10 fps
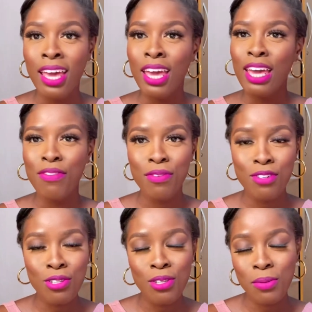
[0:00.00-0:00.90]
If you've
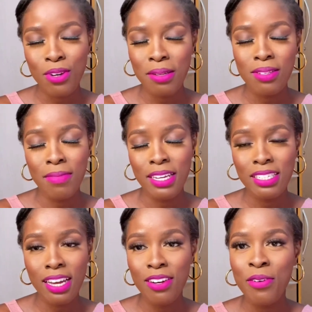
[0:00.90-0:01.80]
not subscribed to my
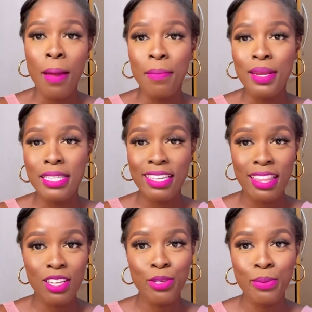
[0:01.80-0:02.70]
channel, please hit
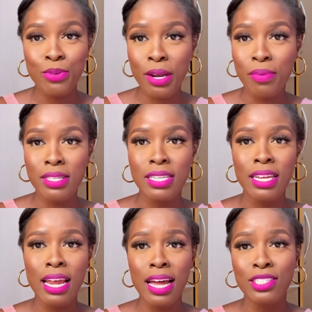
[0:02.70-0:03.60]
that subscribe
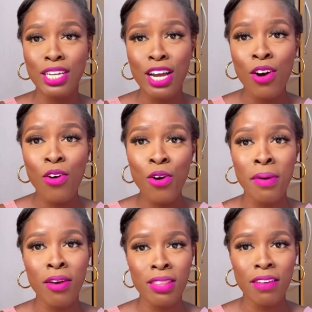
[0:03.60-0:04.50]
button and check out all my
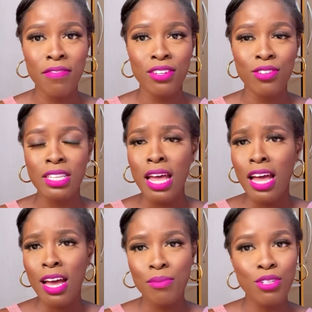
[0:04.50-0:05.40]
other videos.
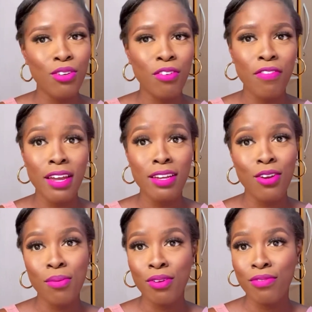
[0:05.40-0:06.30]
I'm sure you'll find a
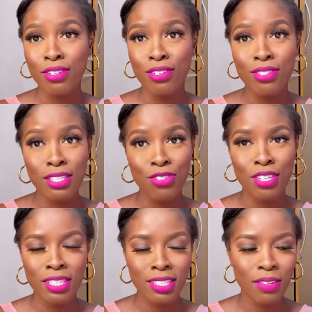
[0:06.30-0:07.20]
couple of videos
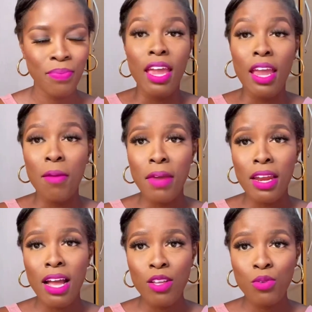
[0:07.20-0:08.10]
interesting. In
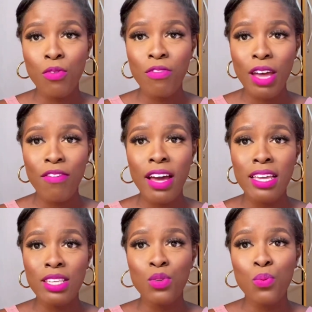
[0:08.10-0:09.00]
medical school, Viva
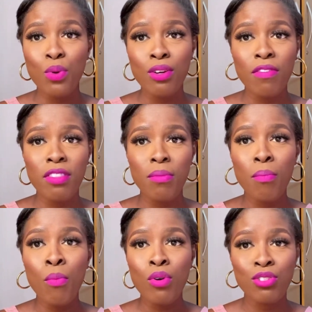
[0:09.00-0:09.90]
is one of the
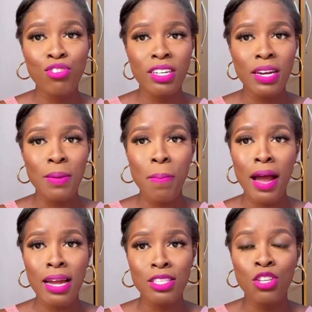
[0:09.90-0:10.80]
most dreaded
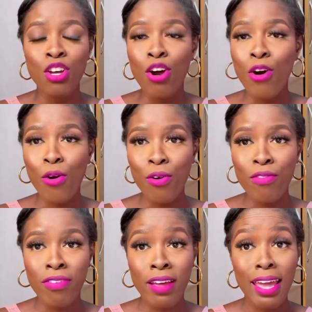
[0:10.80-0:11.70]
parts
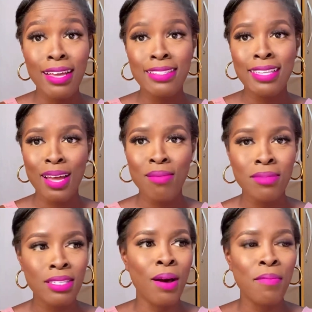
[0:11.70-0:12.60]
of
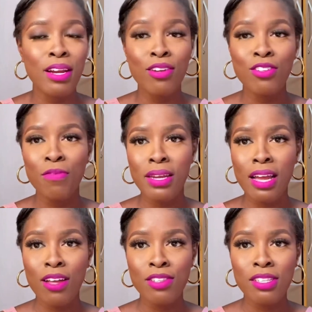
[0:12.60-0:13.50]
exams. A lot of
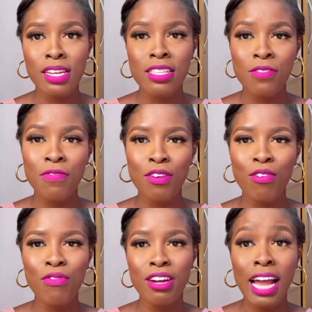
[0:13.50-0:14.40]
medical students feel
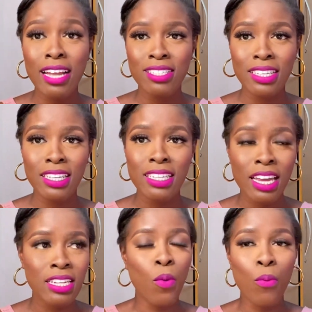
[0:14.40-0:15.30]
very
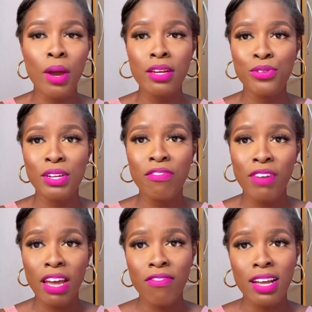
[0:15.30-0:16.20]
agitated when doing
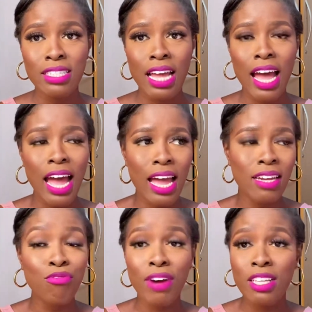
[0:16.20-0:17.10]
Vivas,
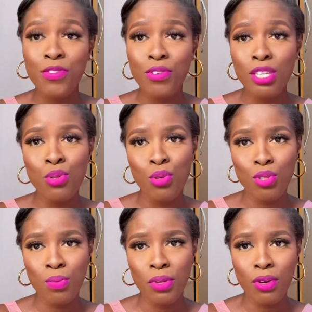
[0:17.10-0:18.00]
and rightfully so,
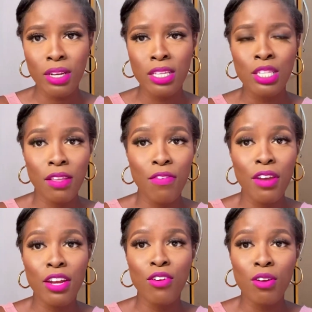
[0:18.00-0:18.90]
to be honest. If you're
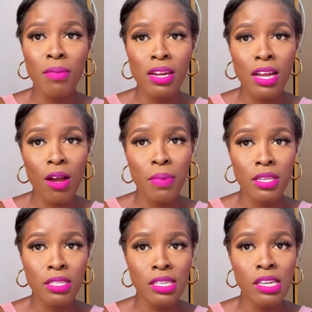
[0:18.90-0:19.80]
a non-medical
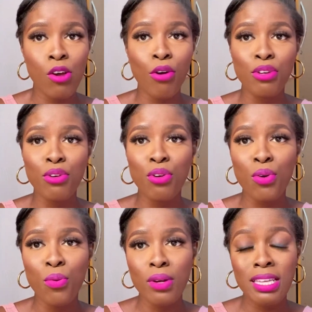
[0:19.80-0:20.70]
person or you don't
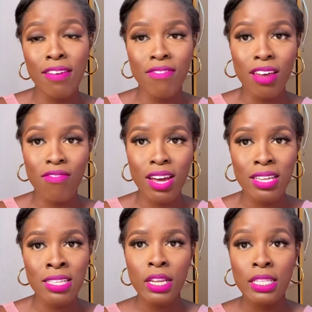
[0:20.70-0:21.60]
know what a Viva
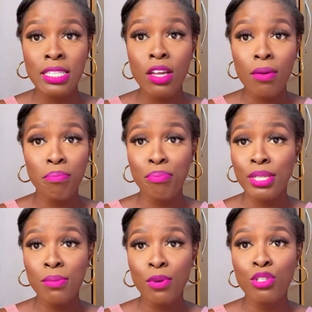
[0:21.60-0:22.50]
is, it's
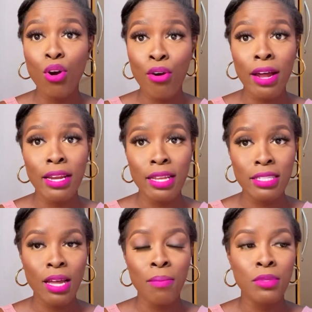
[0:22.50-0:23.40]
pretty much oral
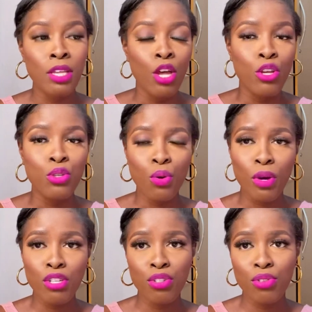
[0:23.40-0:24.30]
exams. So
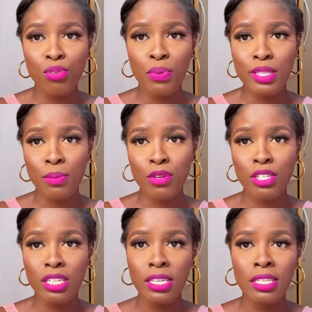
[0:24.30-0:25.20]
what you do pretty
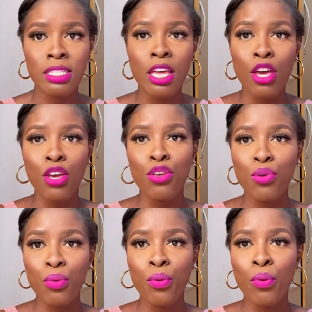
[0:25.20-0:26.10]
much is
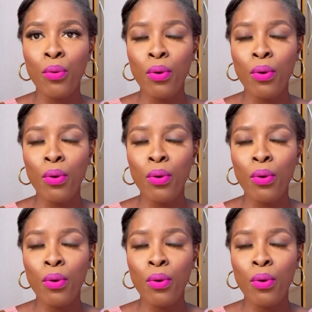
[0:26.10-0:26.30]
you